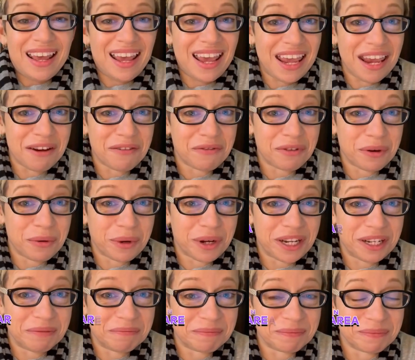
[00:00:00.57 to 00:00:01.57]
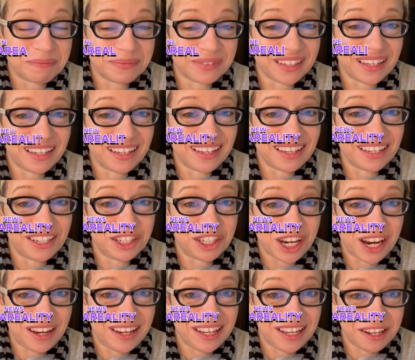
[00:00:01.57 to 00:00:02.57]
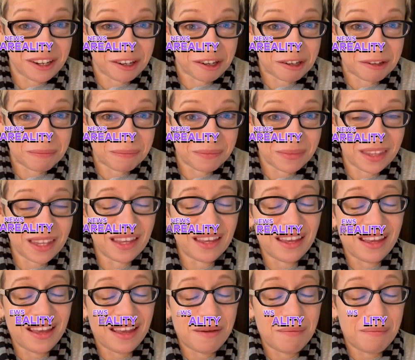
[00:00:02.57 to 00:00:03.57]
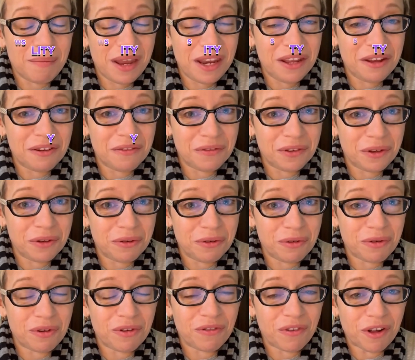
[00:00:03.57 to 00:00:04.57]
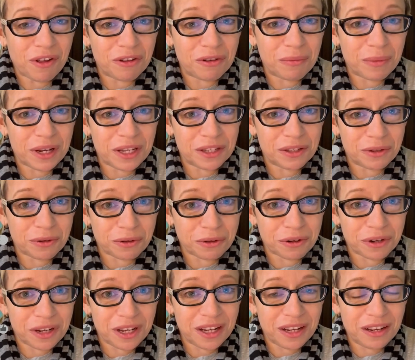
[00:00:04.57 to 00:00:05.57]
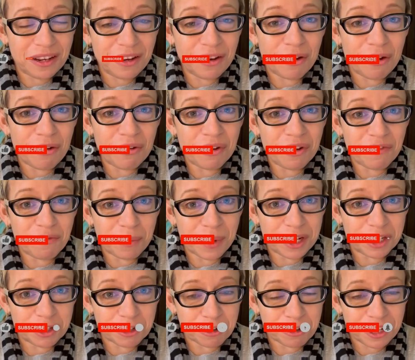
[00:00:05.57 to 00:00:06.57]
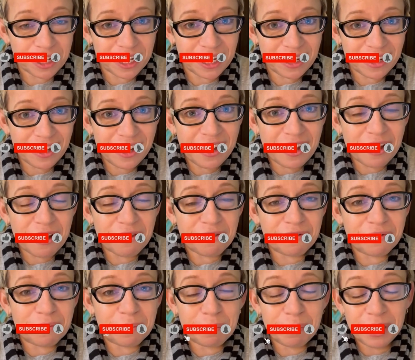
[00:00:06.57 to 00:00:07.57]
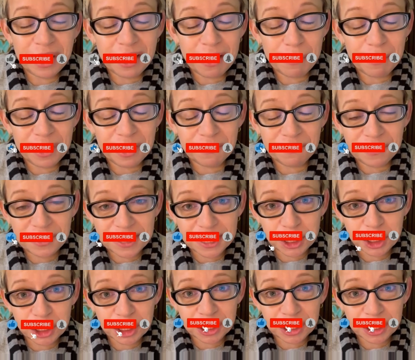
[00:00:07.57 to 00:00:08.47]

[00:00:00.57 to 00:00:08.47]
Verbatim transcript: Hey everyone, Jen here. Many of you who have followed TLC has a variety of family-centric dramas.